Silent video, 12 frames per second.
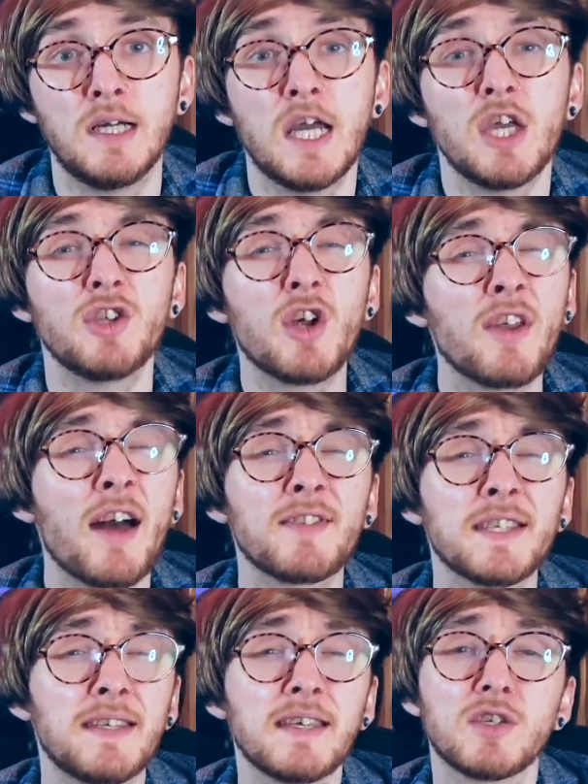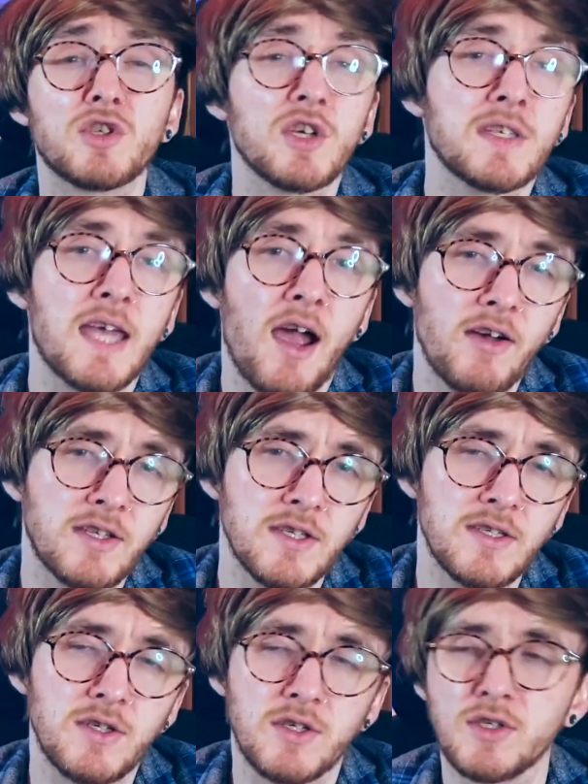You don't have to stick to just
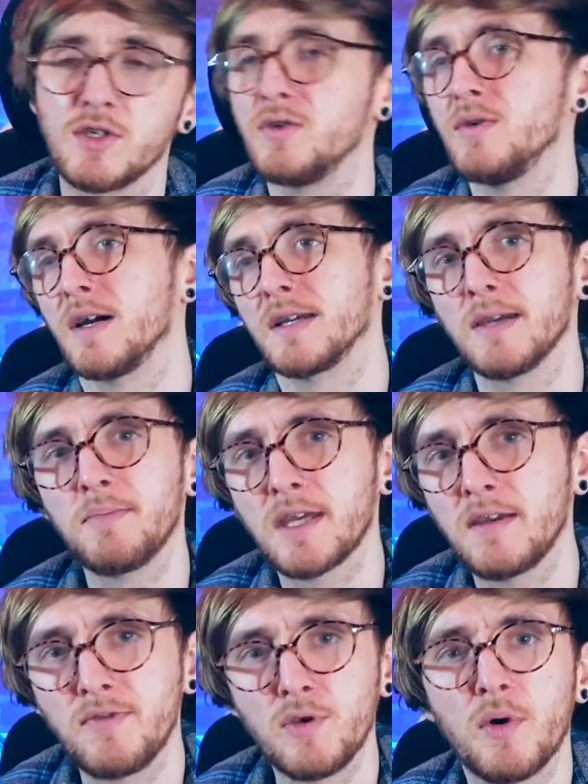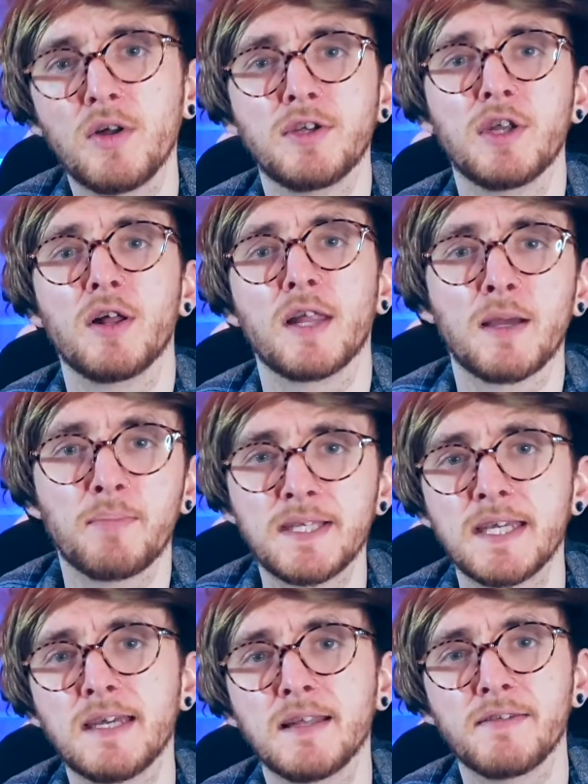characters. You could do a gimmick if you want, you know, like a
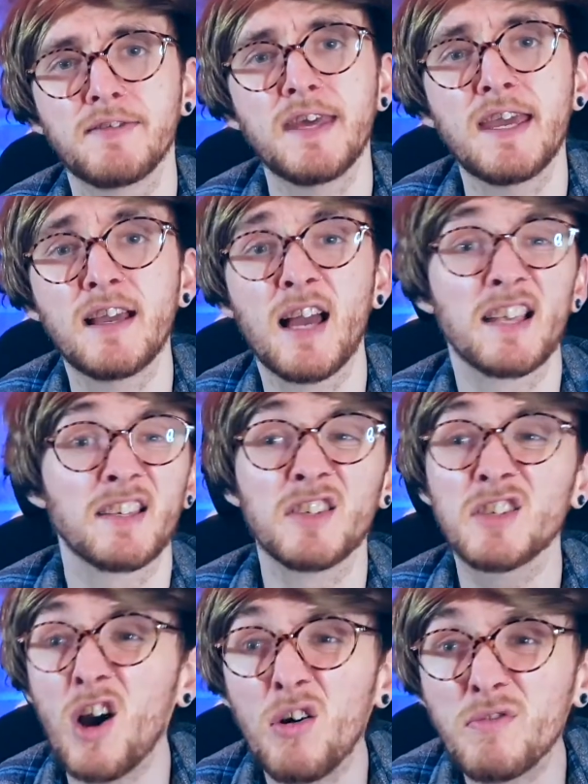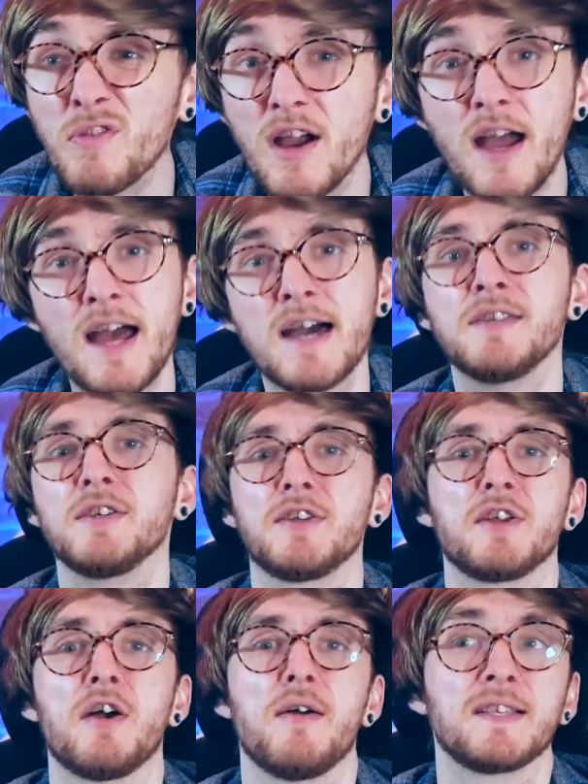particular thing has a skull for a head, I
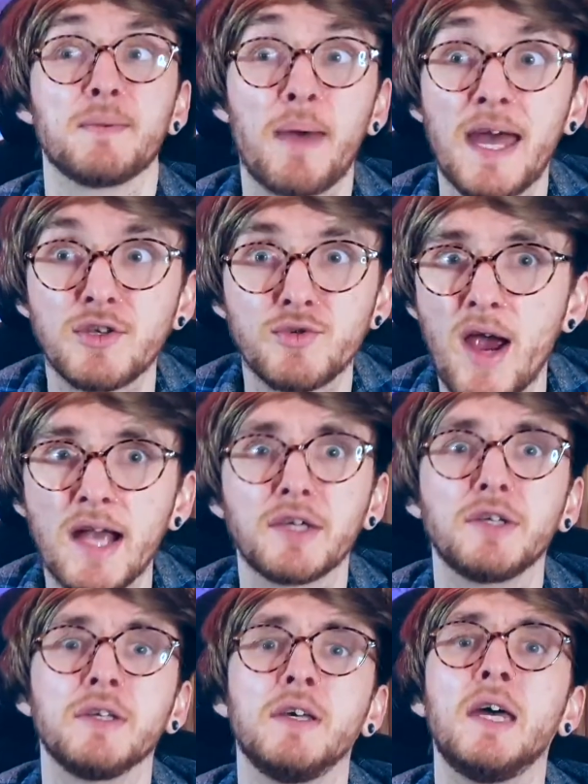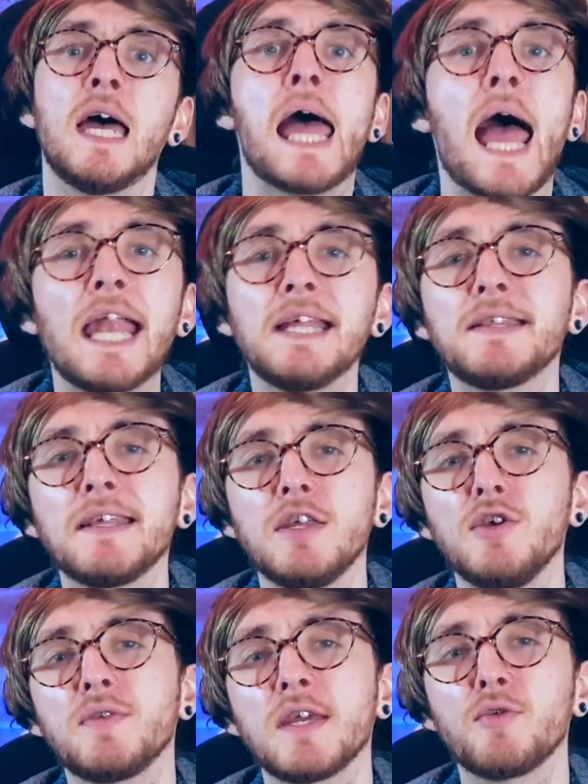don't know, has a pet dragon. Anything that
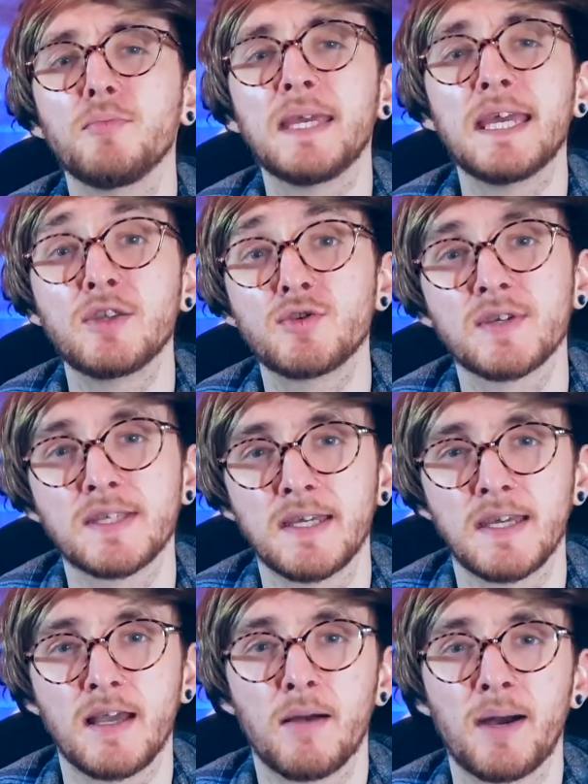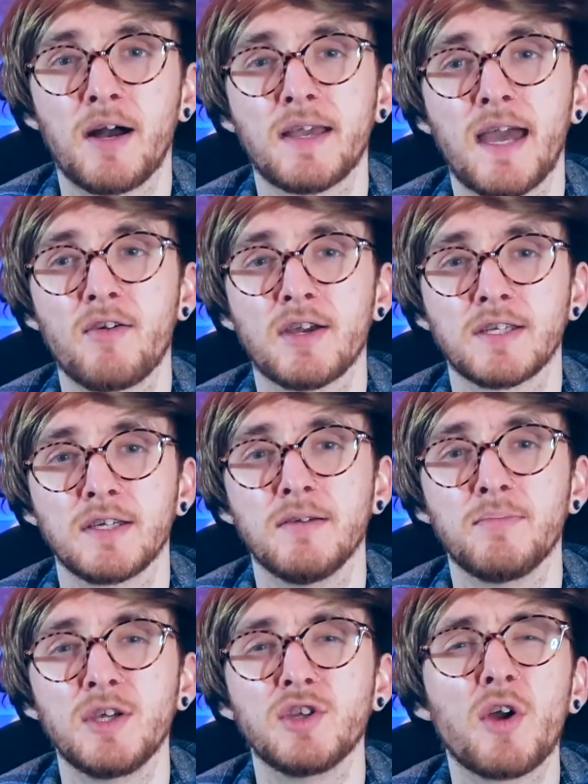you think would be interesting about a
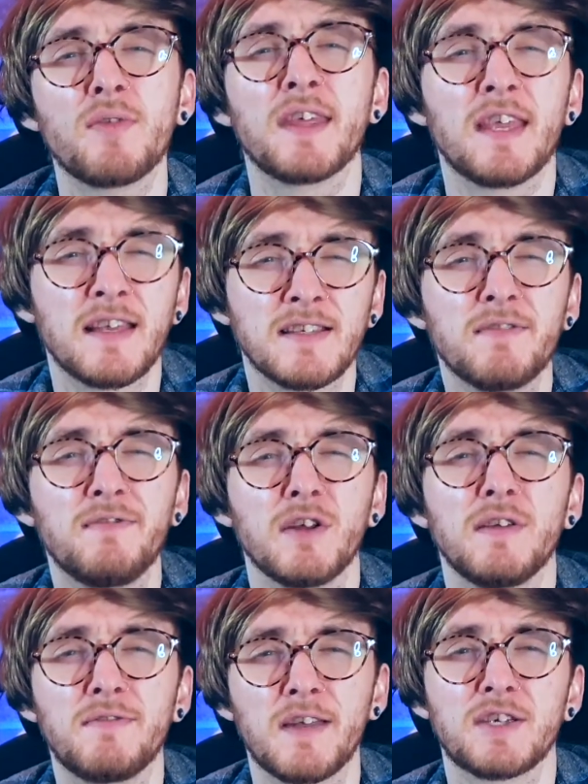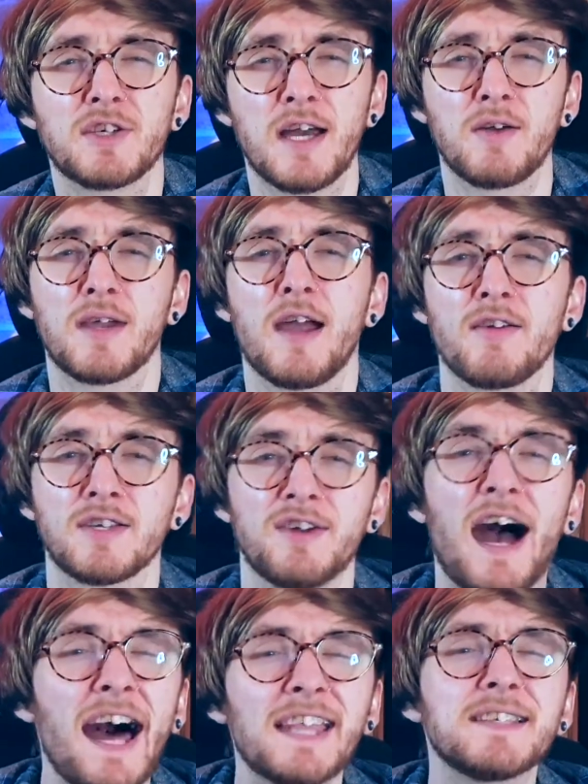character, but you don't think it's a fully fleshed out character,
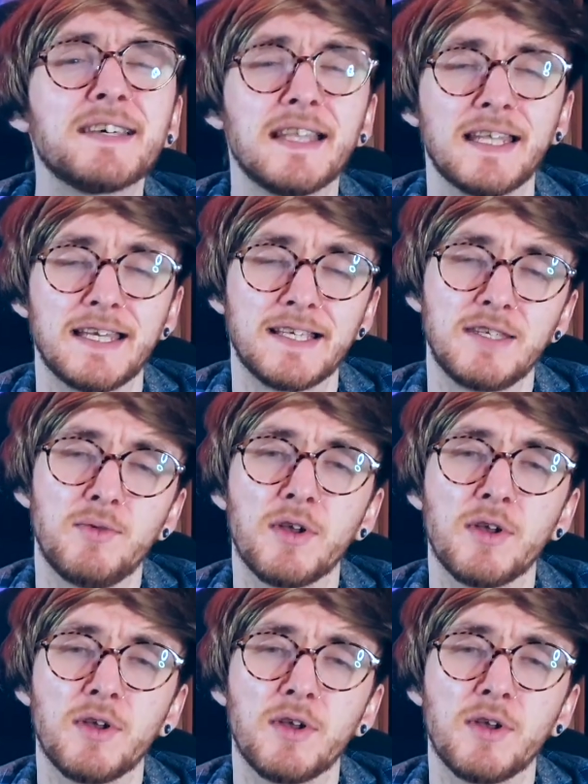add it to the list.